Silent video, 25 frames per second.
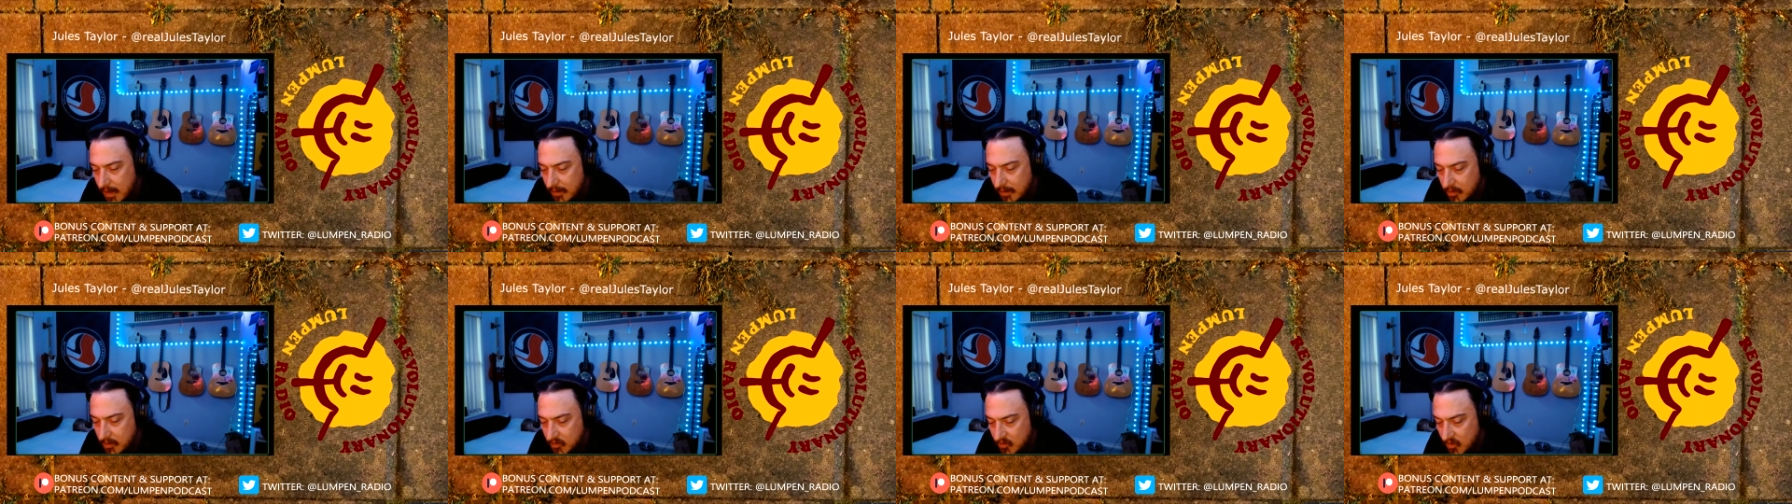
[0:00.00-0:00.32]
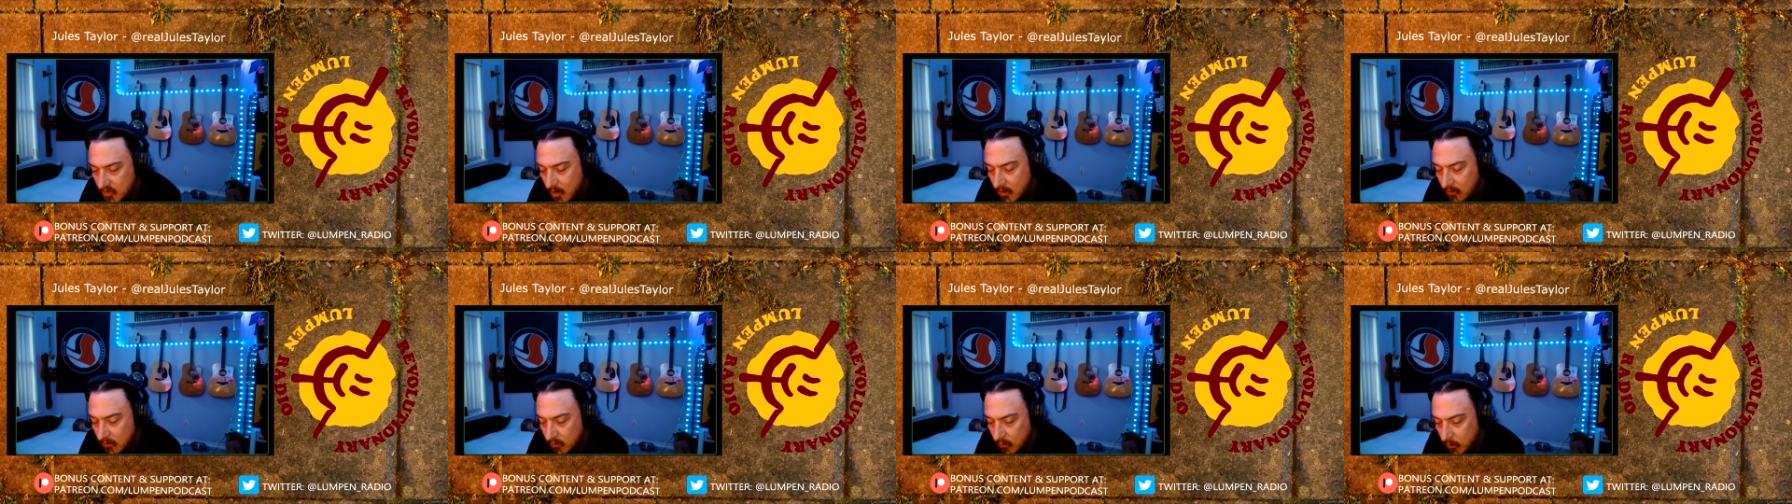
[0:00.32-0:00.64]
of
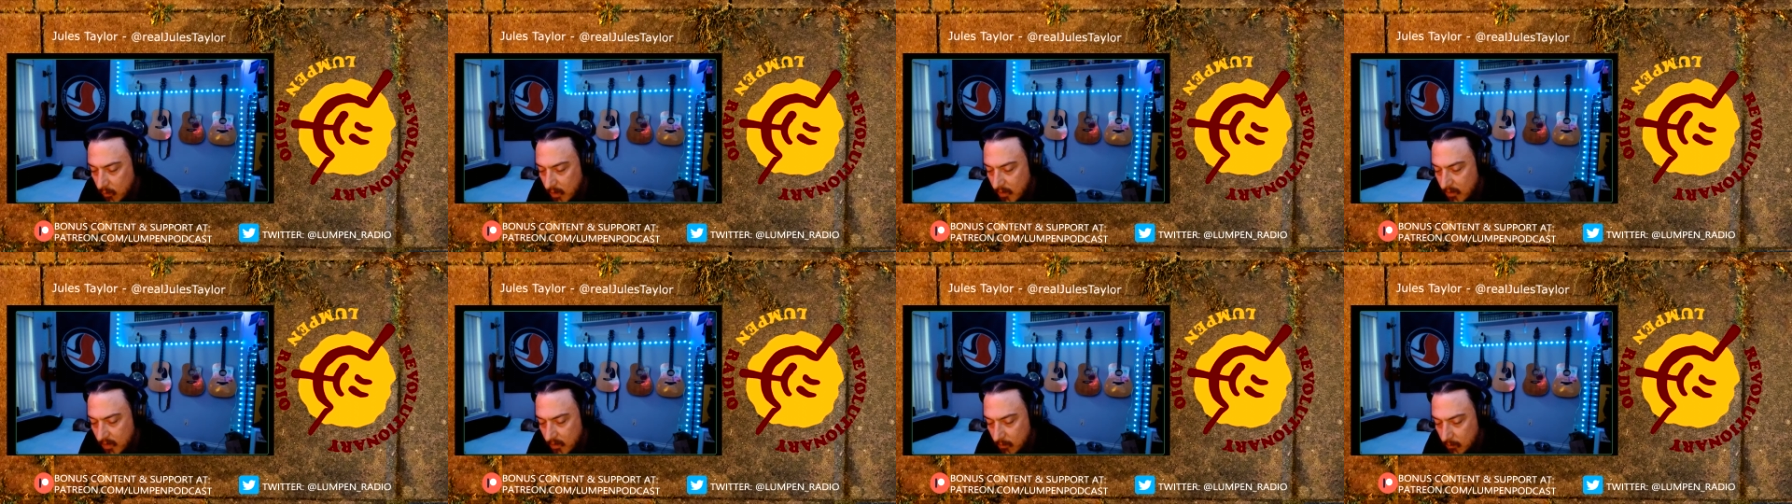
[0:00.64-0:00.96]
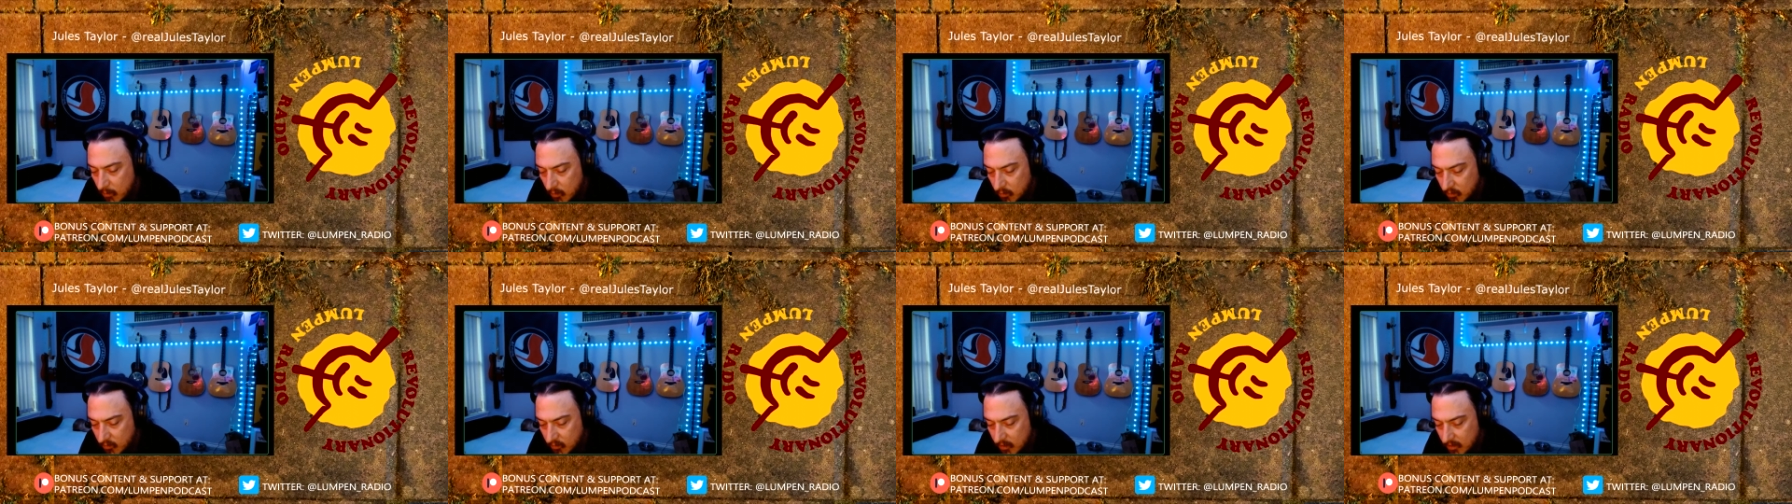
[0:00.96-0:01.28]
dissolves with it
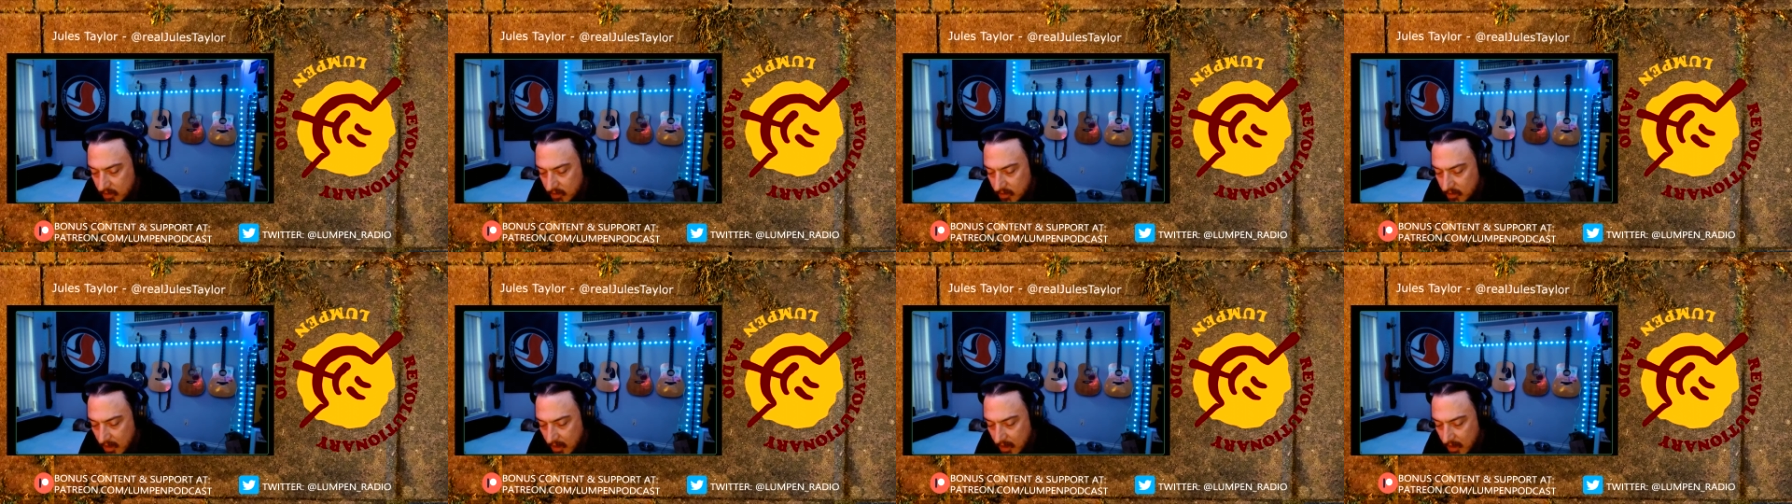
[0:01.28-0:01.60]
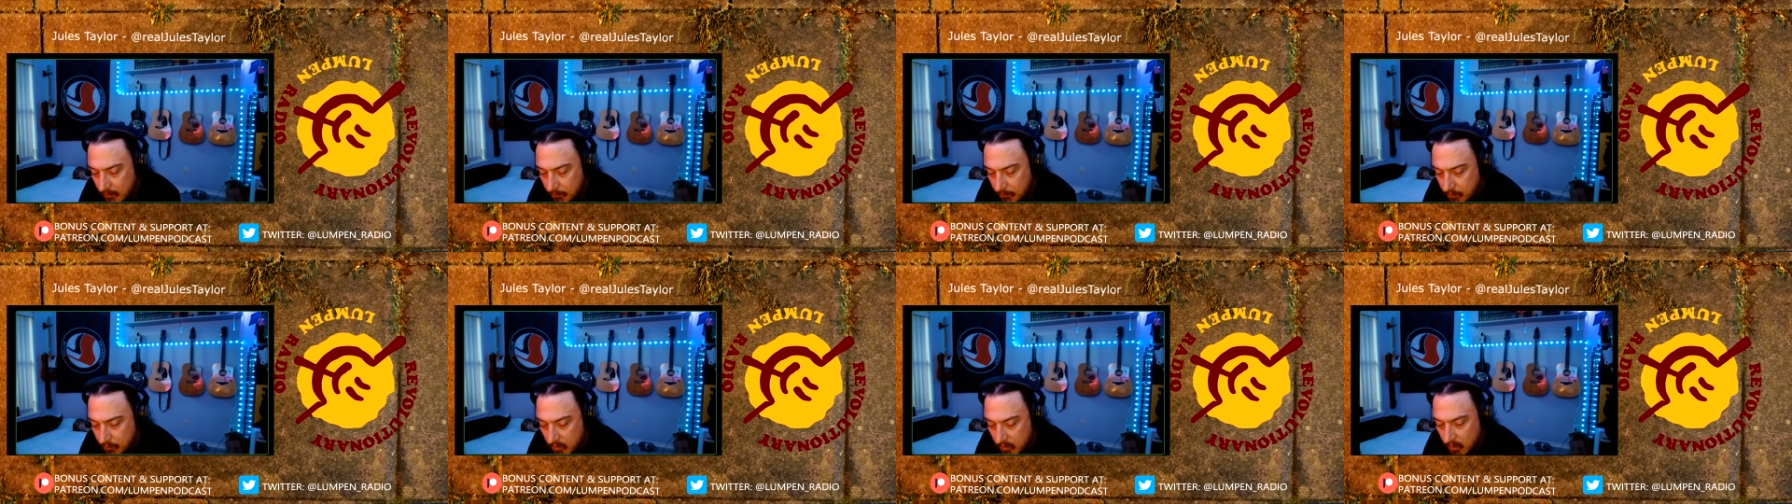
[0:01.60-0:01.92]
most of the
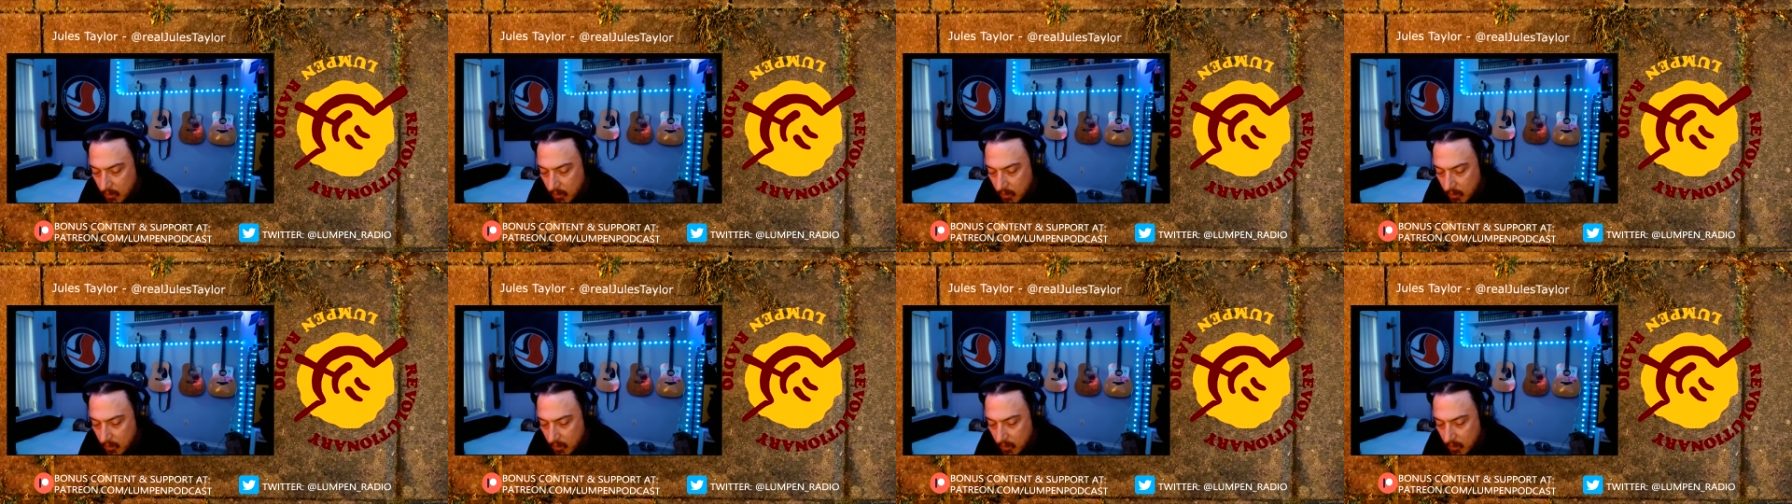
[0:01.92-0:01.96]
time.